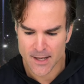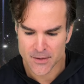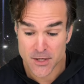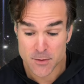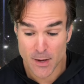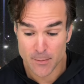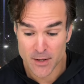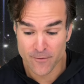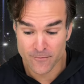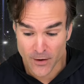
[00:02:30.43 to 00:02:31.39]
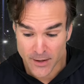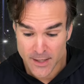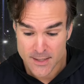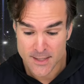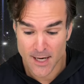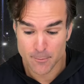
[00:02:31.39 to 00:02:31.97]
this may be the
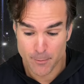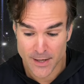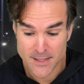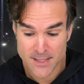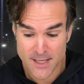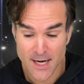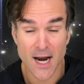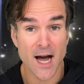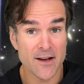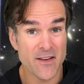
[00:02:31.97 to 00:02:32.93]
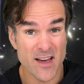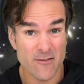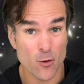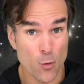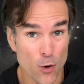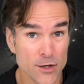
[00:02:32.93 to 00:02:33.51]
funniest and best thing I've ever
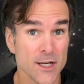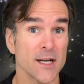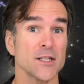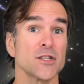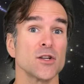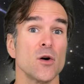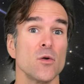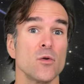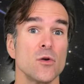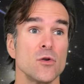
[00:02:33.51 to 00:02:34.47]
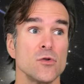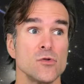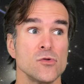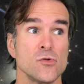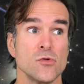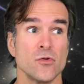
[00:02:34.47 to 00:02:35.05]
worked on. So,
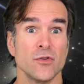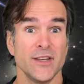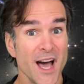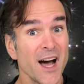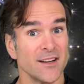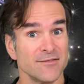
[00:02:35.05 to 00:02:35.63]
yeah,